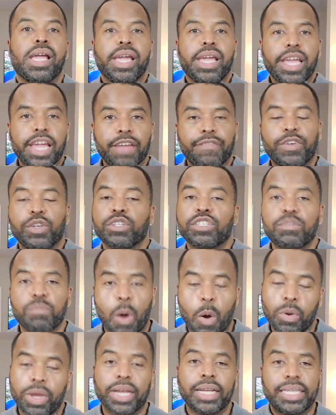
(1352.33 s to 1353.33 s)
If you're
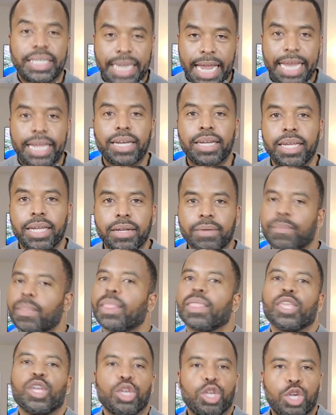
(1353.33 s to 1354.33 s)
smoking daily,
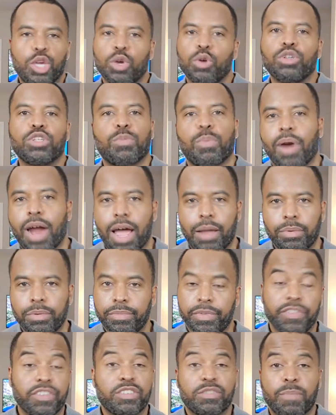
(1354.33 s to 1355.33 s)
huge problem.
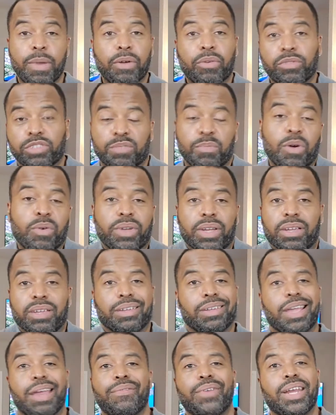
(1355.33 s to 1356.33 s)
If you're sm-
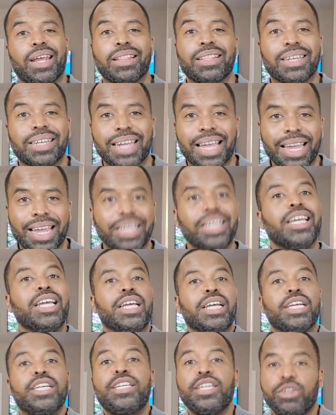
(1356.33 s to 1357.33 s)
smoking every other
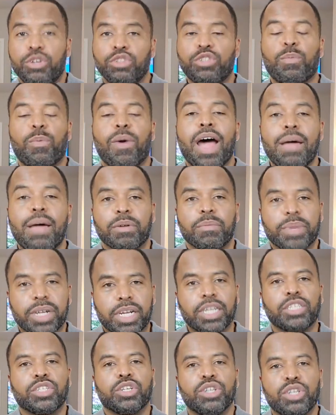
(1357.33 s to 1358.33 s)
day, huge
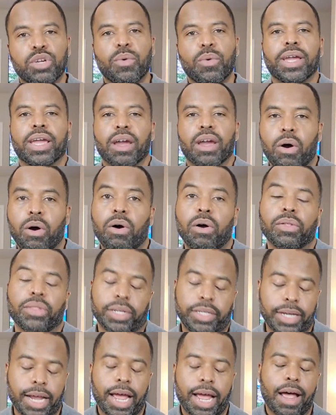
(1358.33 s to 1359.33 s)
problem because you're doing it
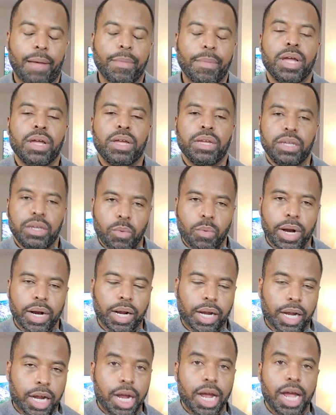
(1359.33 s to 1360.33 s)
all the time. You
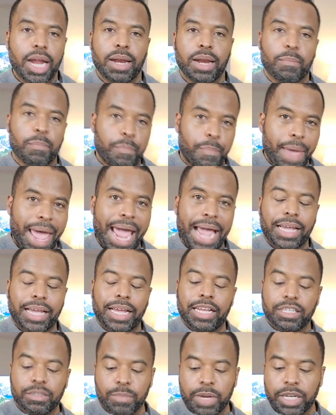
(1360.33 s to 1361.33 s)
want to cut back
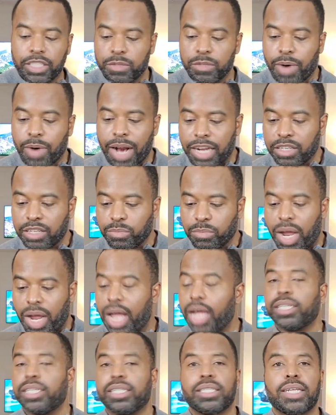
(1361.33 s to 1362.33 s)
as much as possible.
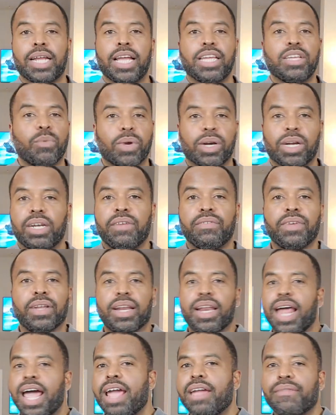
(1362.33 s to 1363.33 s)
I understand you want to live your
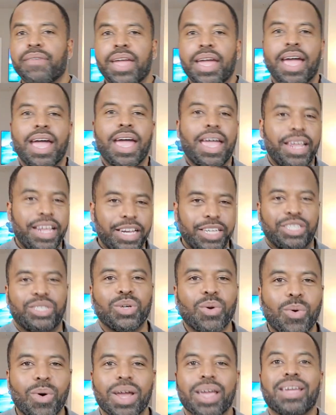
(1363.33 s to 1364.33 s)
life,
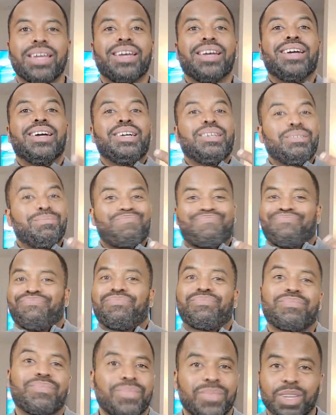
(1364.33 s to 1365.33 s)
enjoy,
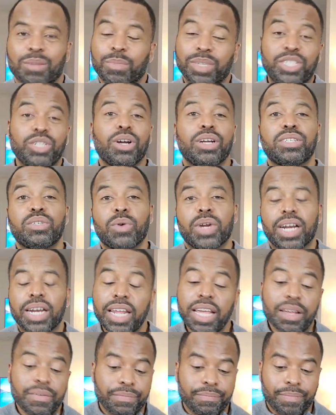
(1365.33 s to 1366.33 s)
but you also want to
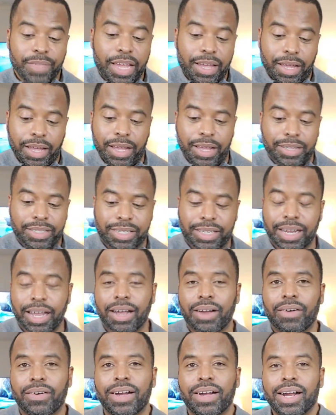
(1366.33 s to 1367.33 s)
live.
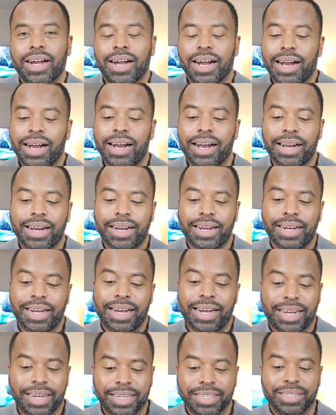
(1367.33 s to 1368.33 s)
so uh,
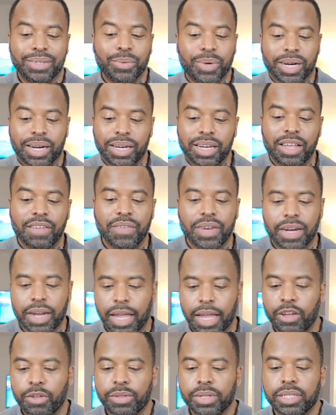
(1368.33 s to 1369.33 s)
uh, you want to live in a
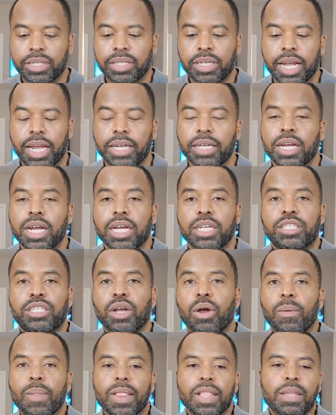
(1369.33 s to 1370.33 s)
healthy state.
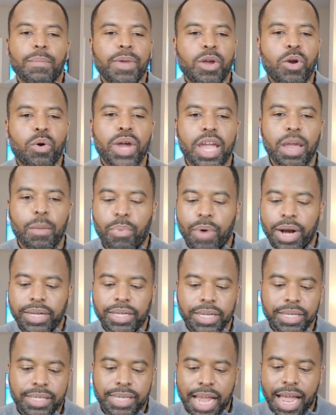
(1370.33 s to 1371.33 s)
So let me go ahead and break
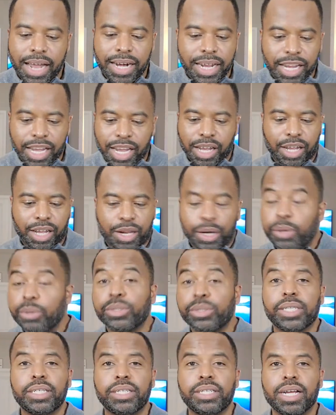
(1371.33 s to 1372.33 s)
this down in
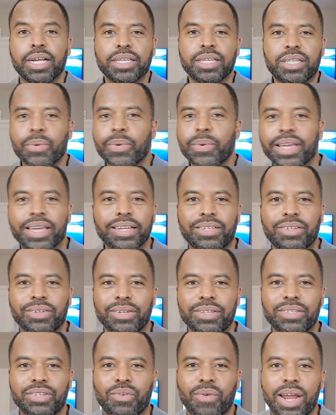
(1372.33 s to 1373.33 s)
conclusion so we can get to
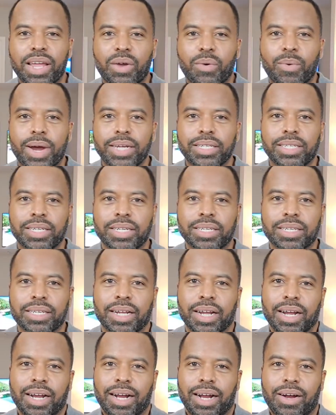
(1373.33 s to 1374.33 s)
these great questions.
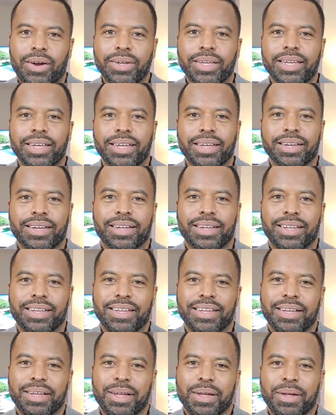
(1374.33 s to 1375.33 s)
Oh, yeah.
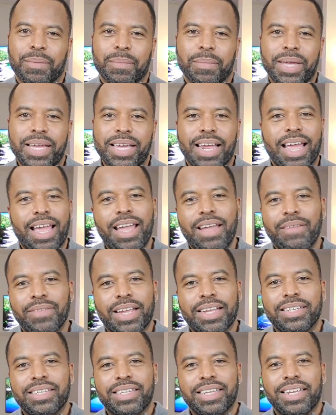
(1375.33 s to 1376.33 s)
Man, I have
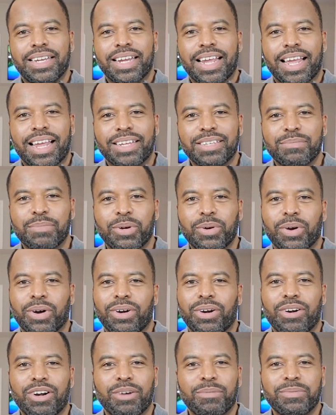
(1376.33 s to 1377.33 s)
not seen that. I smoke
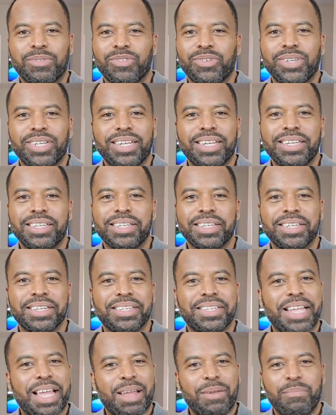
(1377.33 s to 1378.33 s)
herb trees.
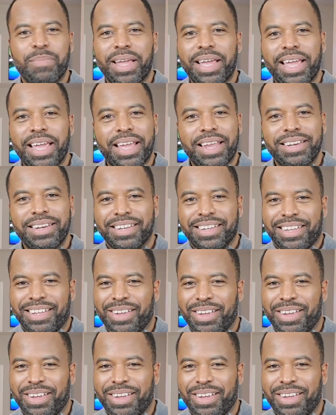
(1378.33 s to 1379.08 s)
Is that bad?